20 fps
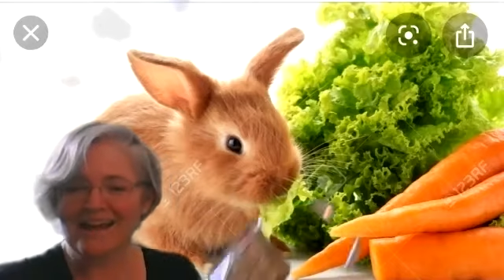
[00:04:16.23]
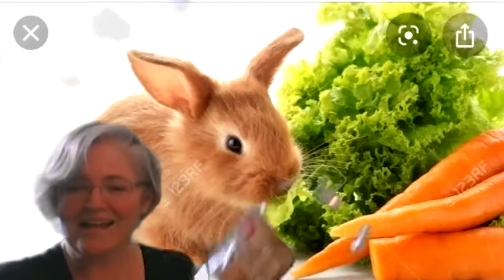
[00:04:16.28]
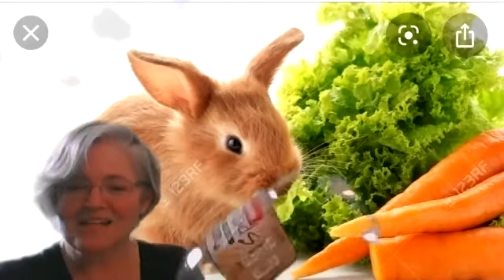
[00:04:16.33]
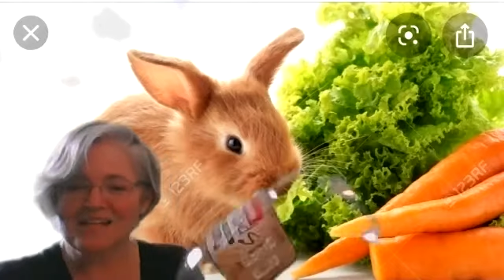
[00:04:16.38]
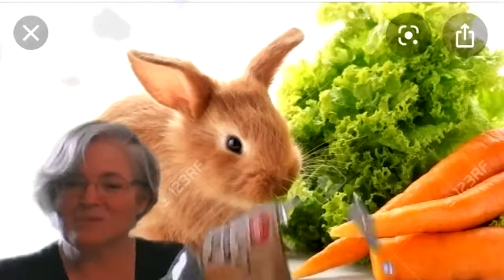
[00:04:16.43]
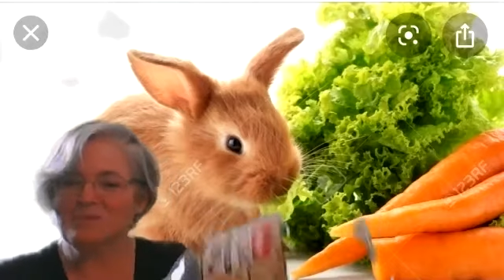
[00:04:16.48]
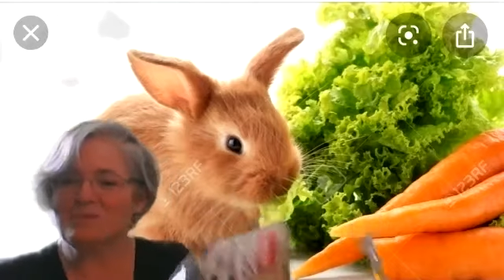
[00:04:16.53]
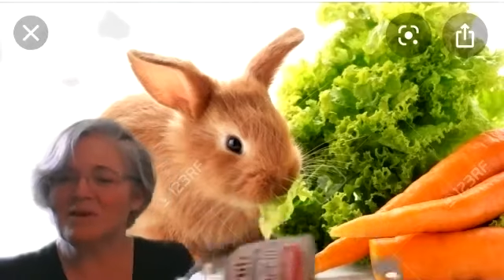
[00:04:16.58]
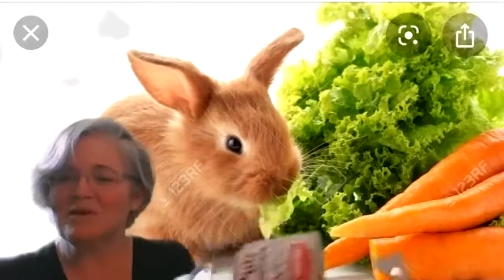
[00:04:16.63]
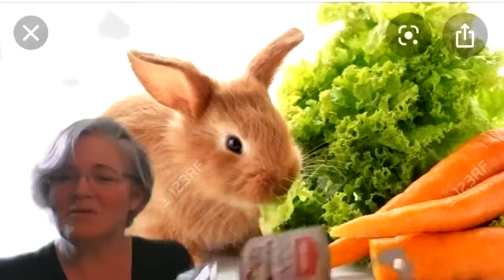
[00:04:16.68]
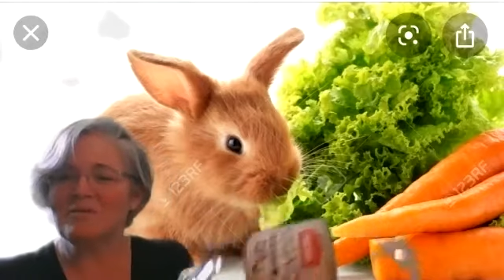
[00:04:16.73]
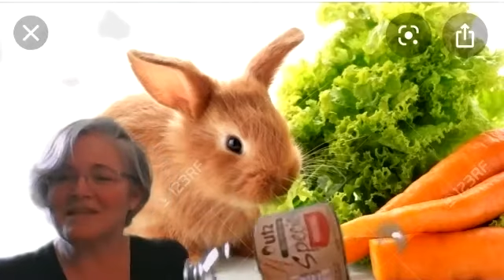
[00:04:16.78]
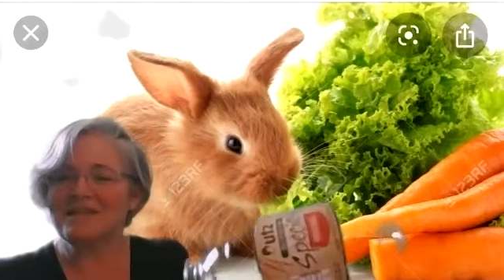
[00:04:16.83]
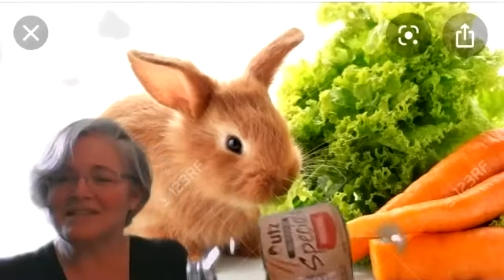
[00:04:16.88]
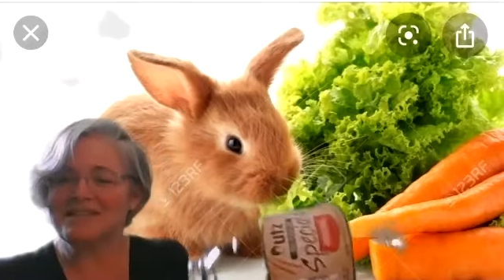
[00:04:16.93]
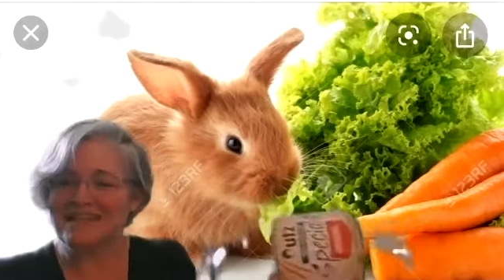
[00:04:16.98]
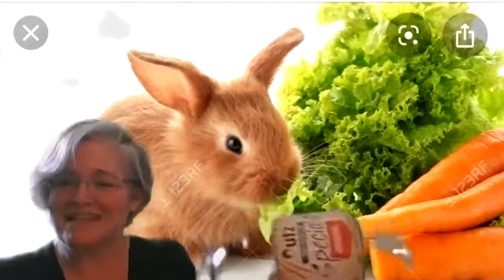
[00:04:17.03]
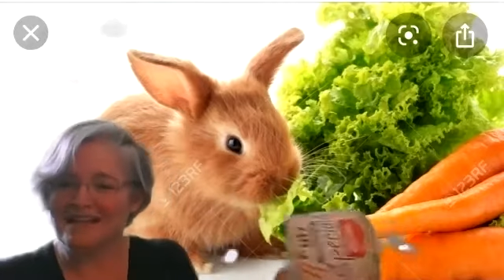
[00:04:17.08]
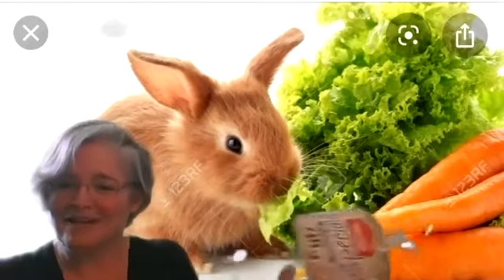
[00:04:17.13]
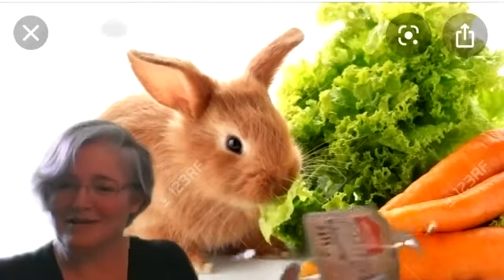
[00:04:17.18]

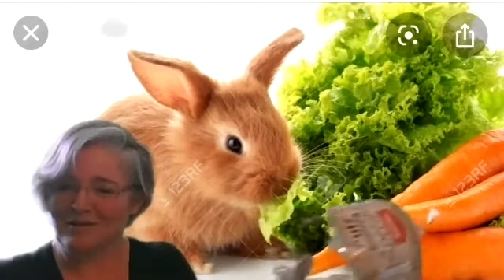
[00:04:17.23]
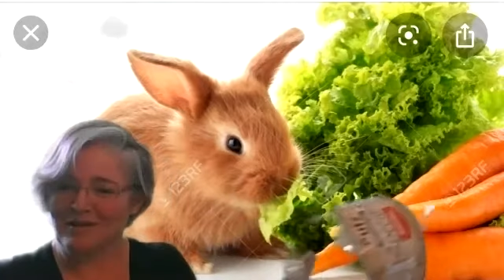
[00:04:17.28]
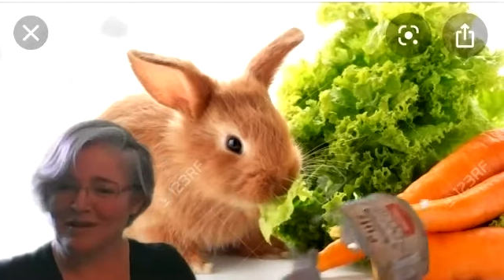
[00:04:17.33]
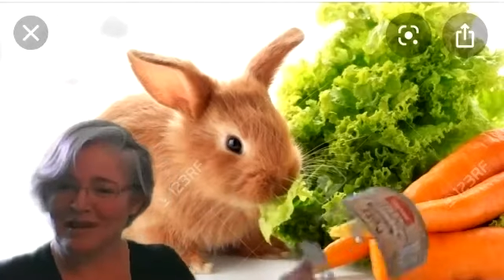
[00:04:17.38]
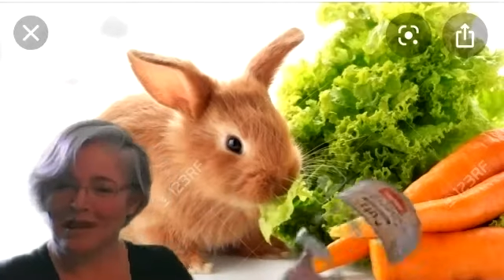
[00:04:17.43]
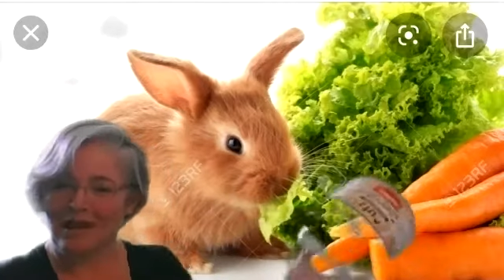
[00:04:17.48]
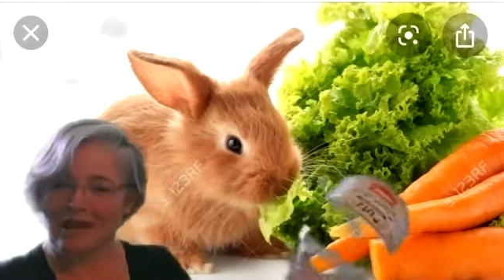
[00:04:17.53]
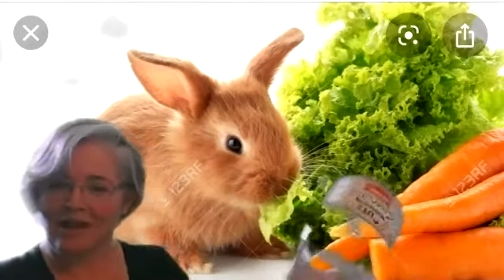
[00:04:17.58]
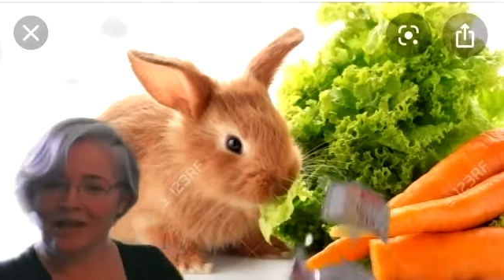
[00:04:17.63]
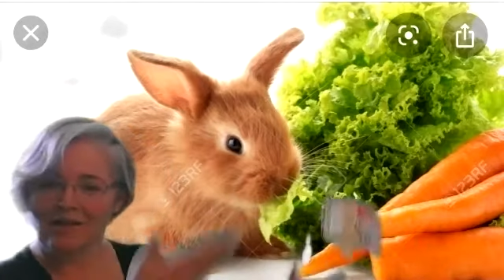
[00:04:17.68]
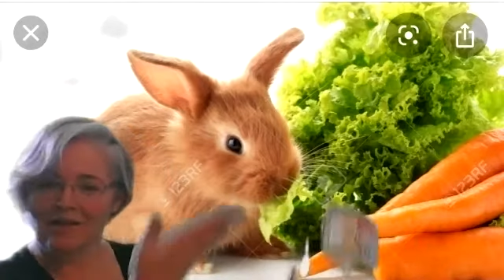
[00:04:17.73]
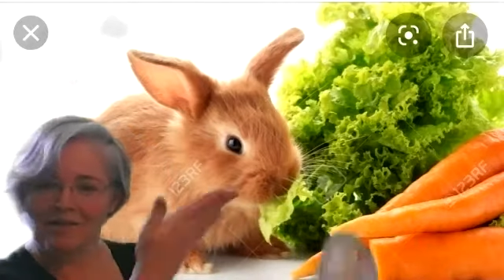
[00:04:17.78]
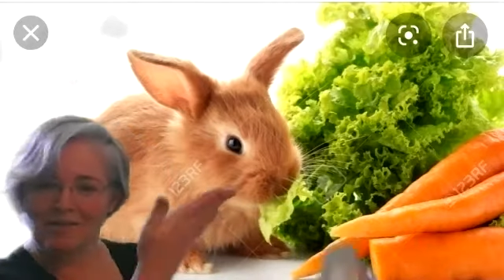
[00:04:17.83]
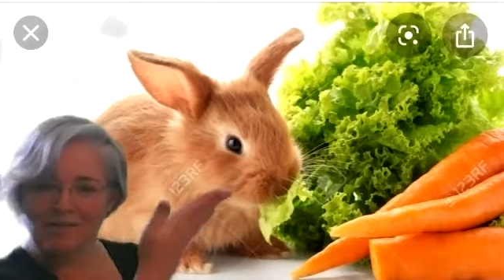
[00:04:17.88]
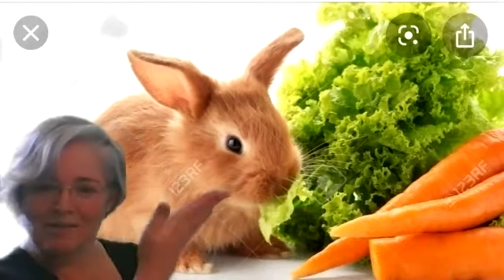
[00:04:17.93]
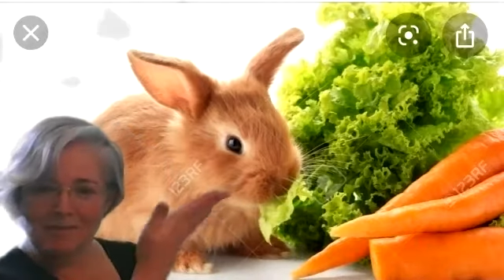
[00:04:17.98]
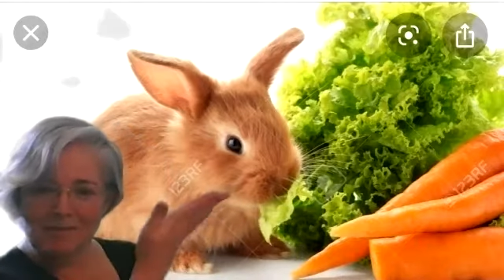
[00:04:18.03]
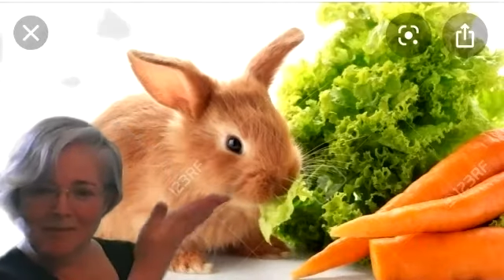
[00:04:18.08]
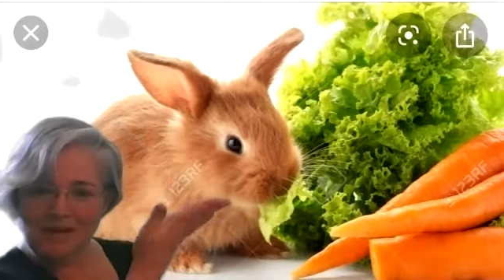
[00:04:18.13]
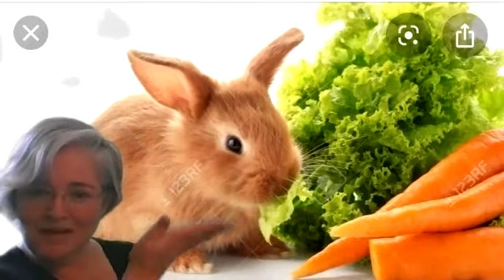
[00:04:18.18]
experimenting
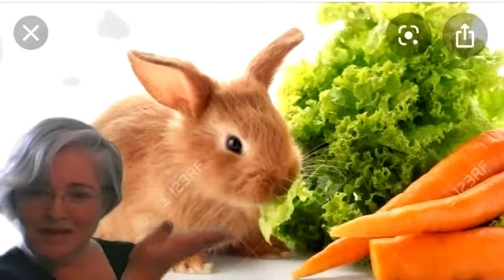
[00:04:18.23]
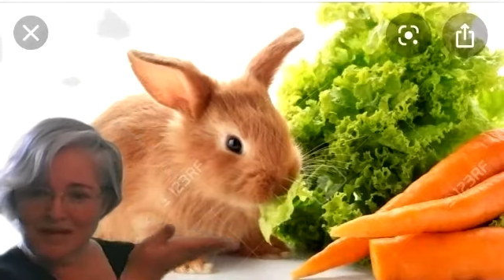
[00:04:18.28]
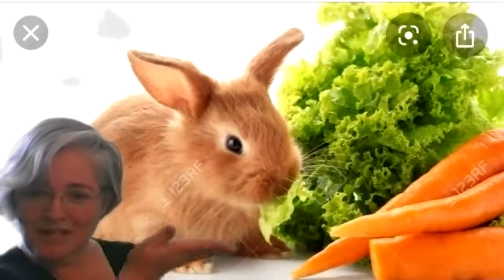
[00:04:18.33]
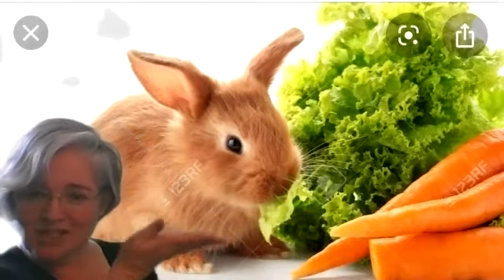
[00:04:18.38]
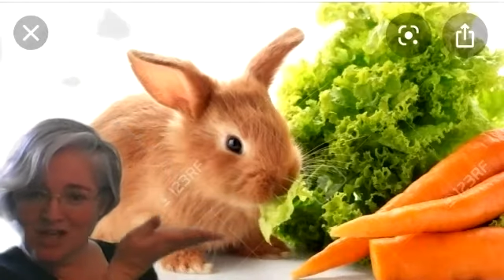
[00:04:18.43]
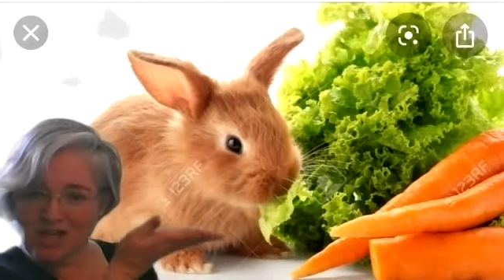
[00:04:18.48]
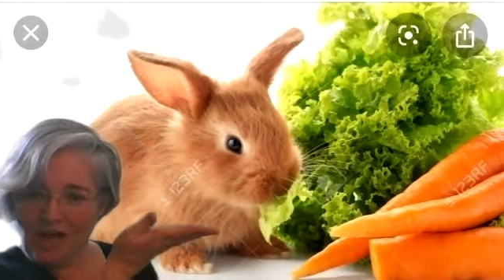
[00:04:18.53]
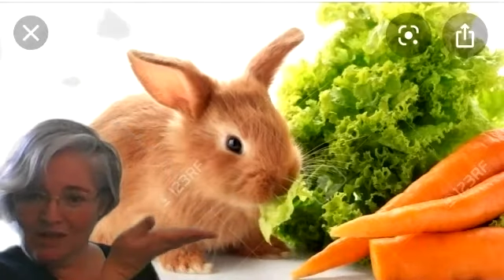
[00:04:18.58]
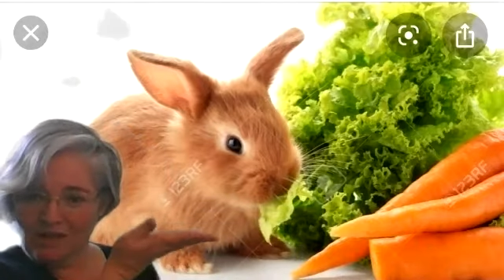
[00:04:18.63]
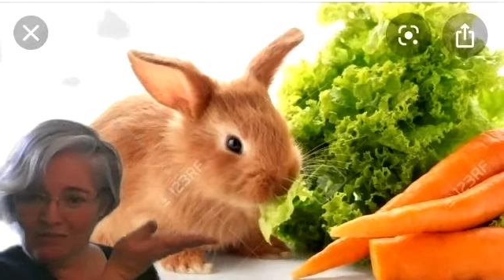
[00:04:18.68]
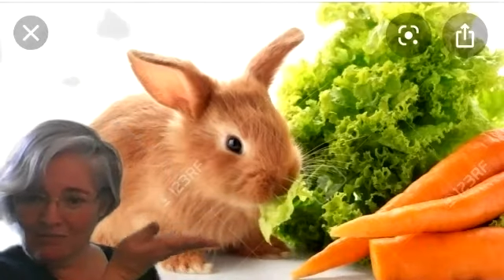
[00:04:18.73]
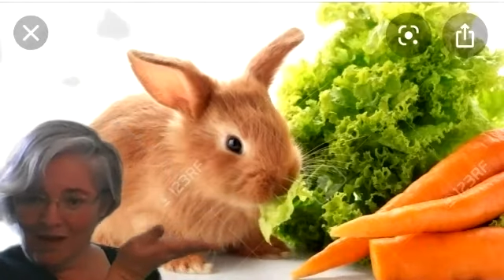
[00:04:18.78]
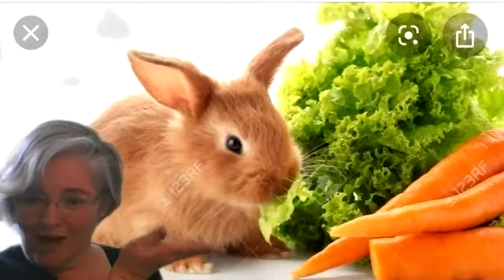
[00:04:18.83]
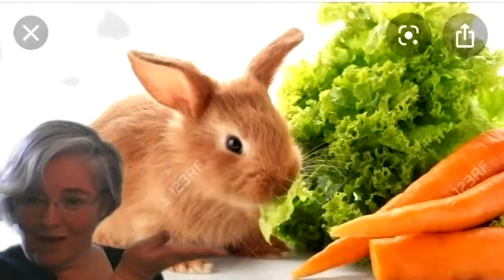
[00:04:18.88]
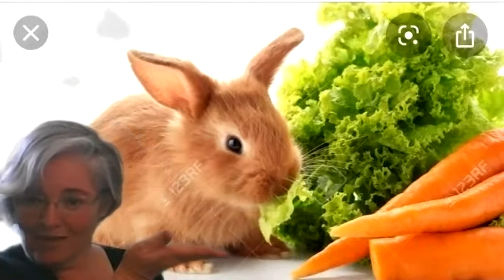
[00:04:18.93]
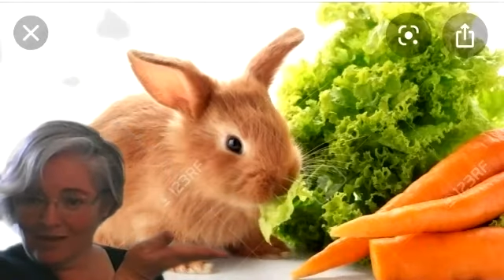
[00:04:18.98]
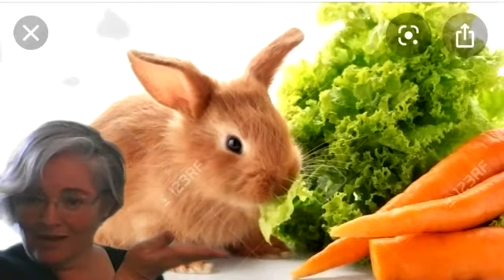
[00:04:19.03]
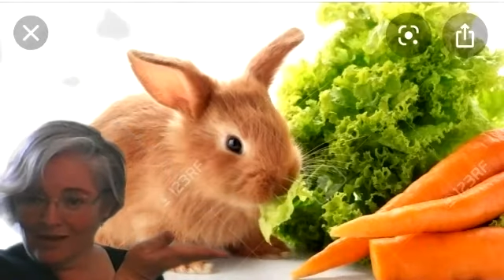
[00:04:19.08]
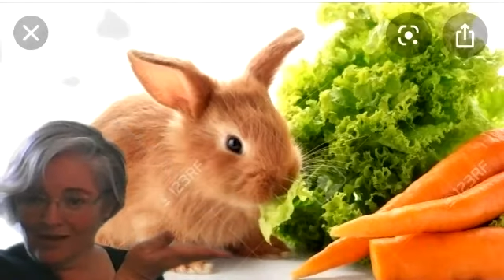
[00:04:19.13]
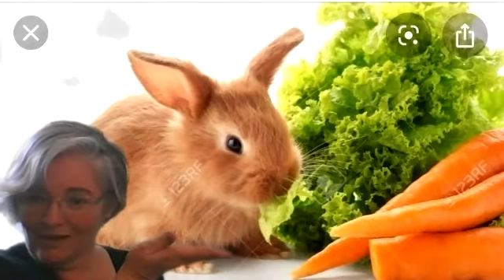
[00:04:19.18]
meeting John the
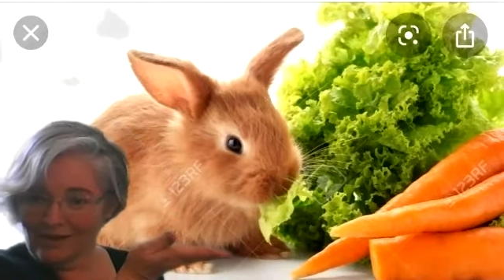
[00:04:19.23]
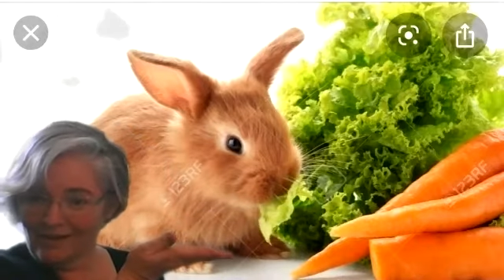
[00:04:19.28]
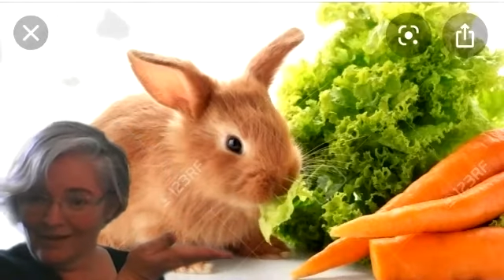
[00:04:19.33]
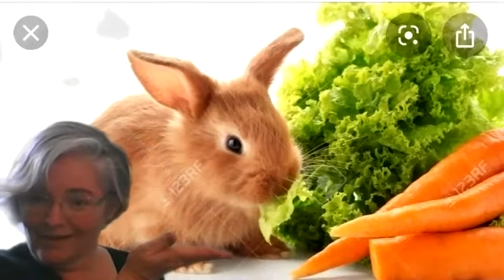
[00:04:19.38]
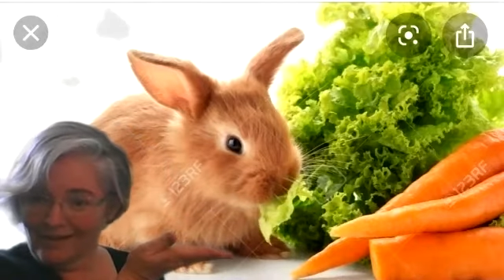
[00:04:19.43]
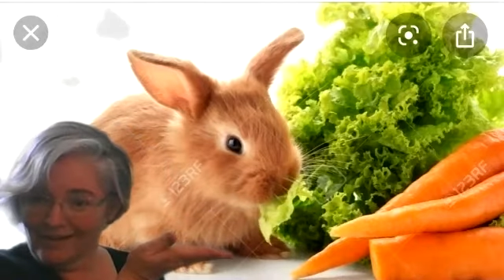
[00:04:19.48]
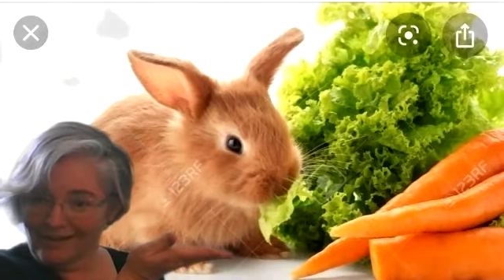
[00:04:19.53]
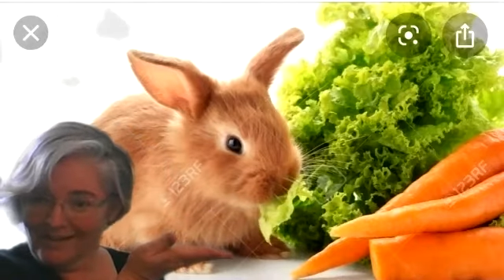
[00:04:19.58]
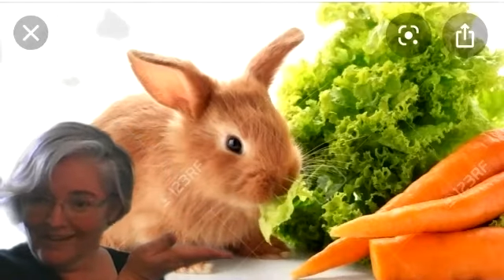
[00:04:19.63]
Rabbit here